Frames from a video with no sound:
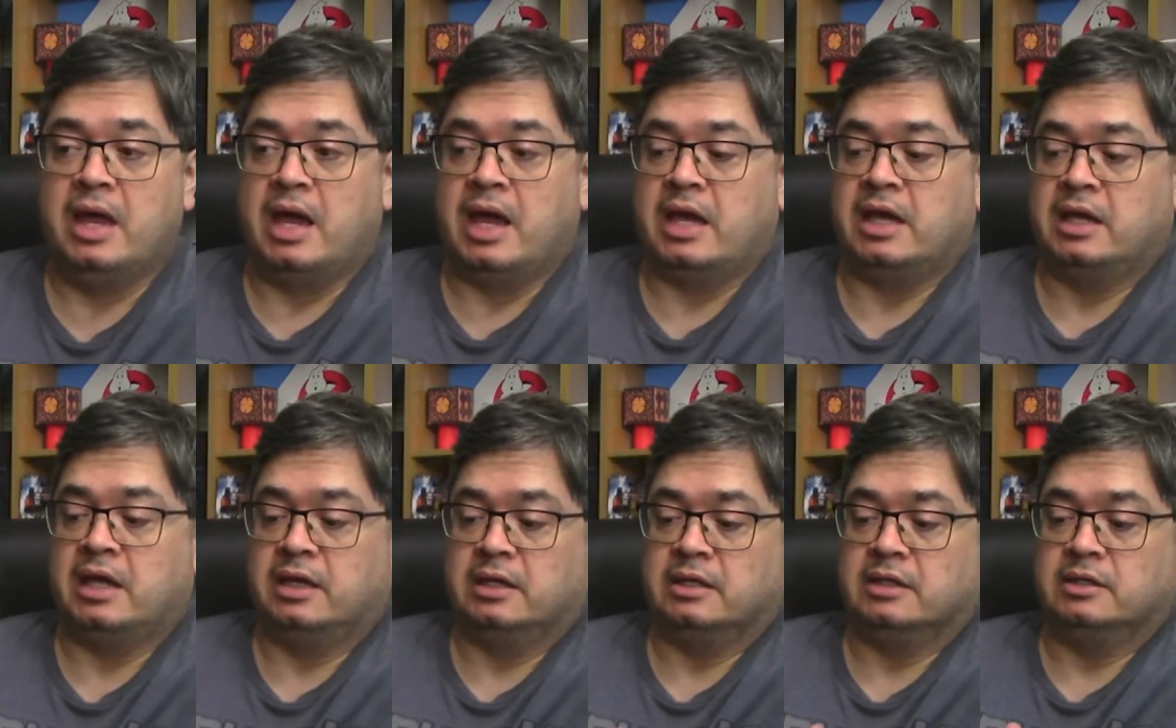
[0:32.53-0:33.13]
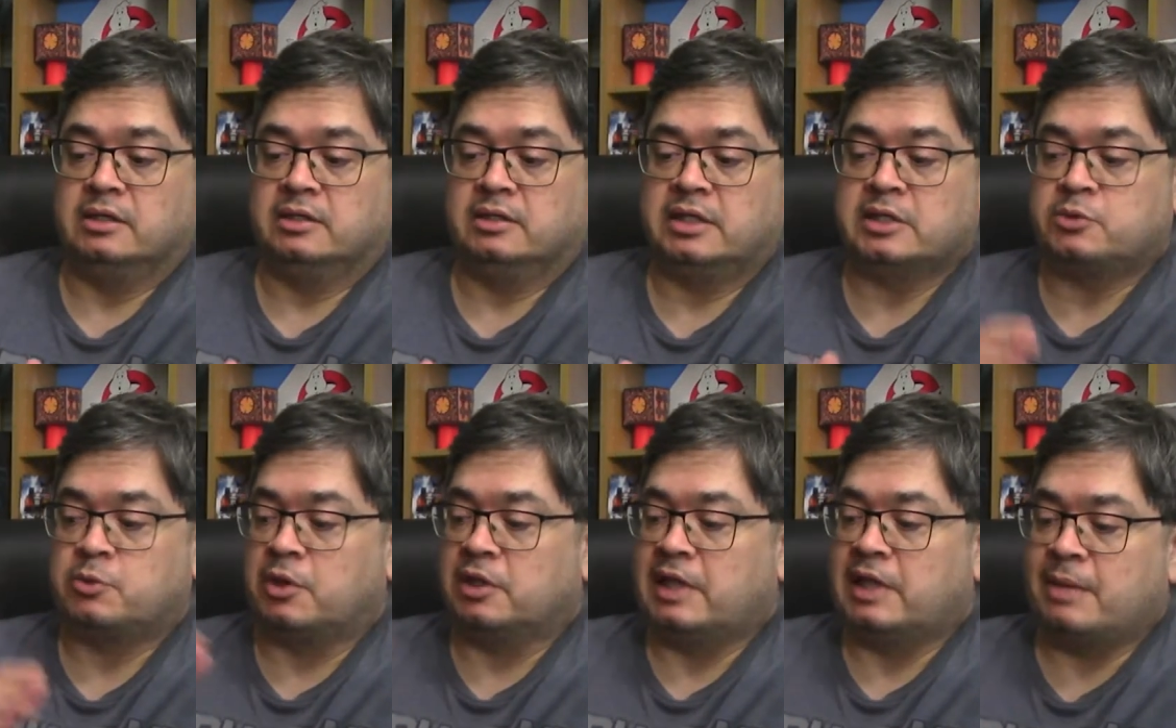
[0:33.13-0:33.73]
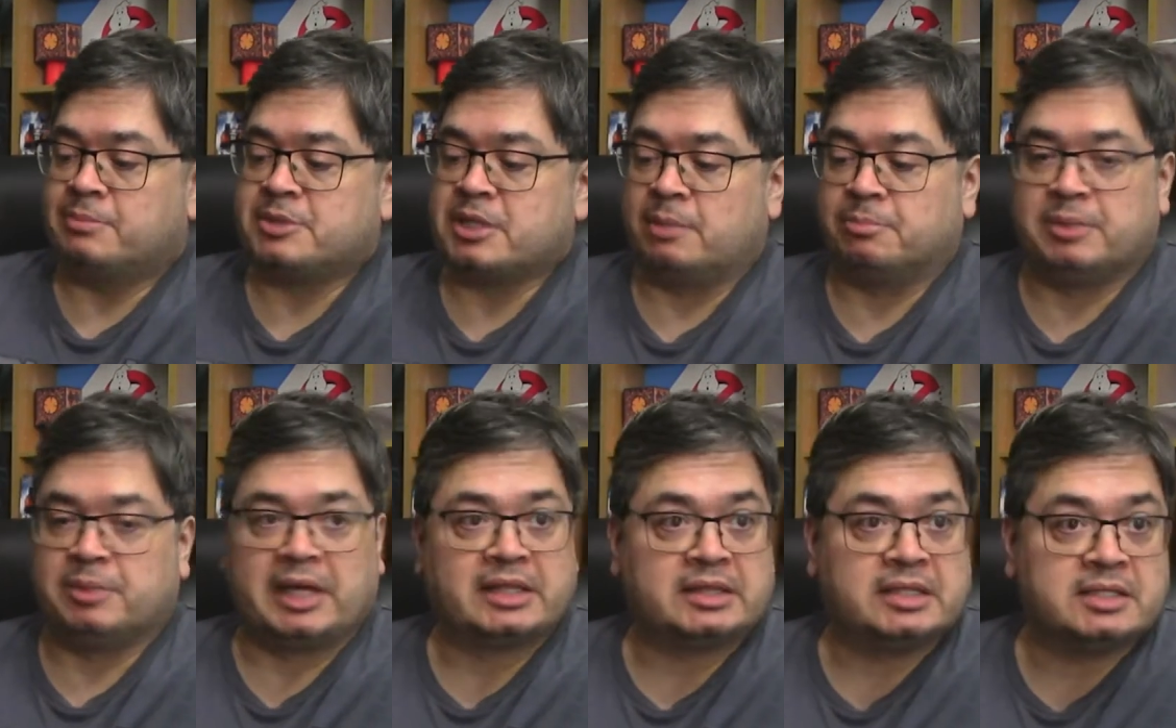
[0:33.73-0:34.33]
and that's where a laptop
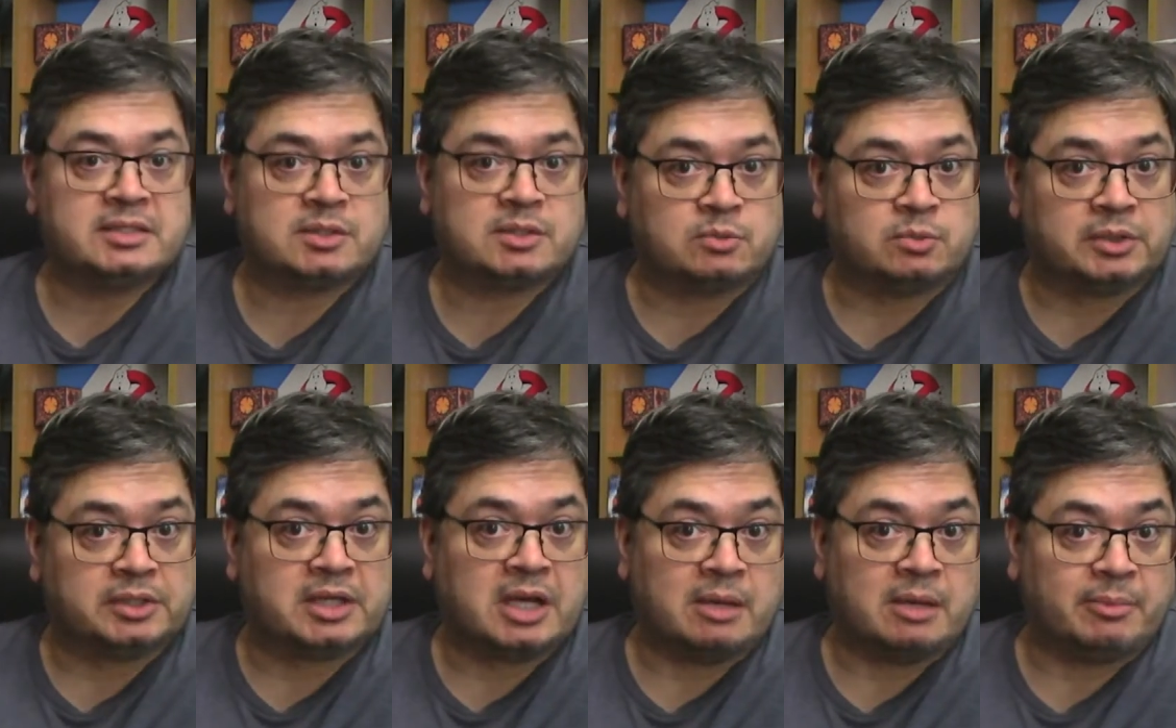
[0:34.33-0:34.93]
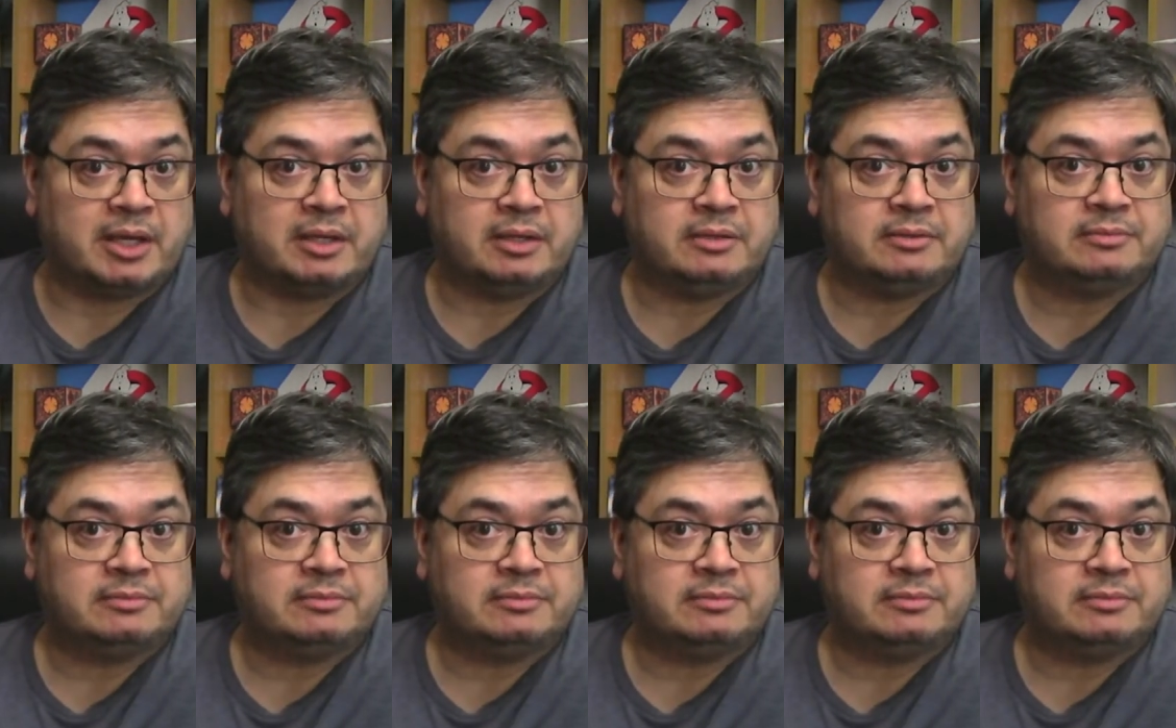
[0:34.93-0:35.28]
like this would come in.